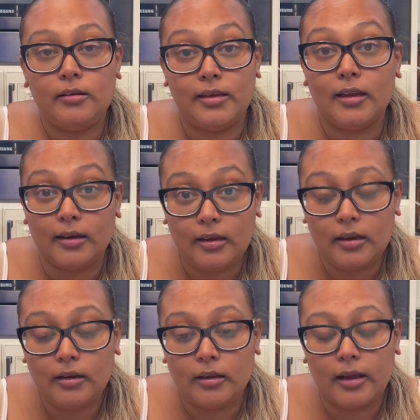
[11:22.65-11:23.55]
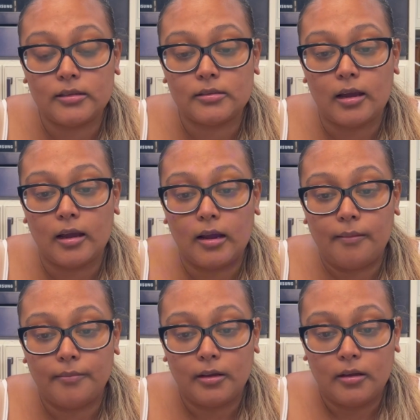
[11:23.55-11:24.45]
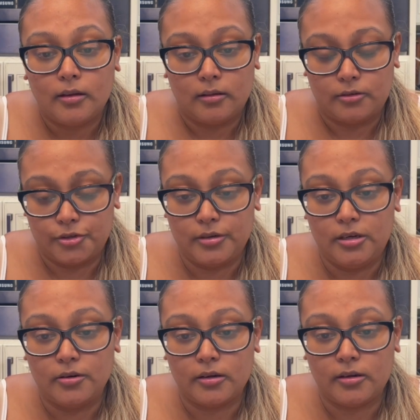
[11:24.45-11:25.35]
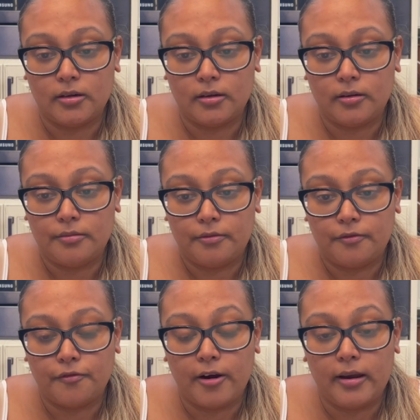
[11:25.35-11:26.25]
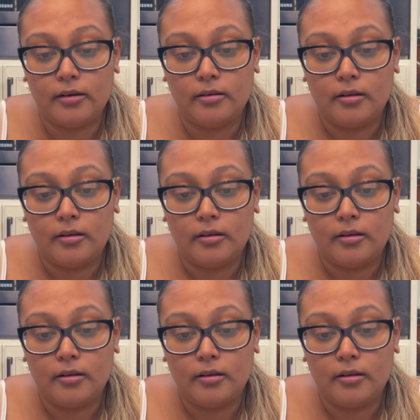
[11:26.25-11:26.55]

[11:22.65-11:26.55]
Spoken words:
Gilly, that's Trinioka friend.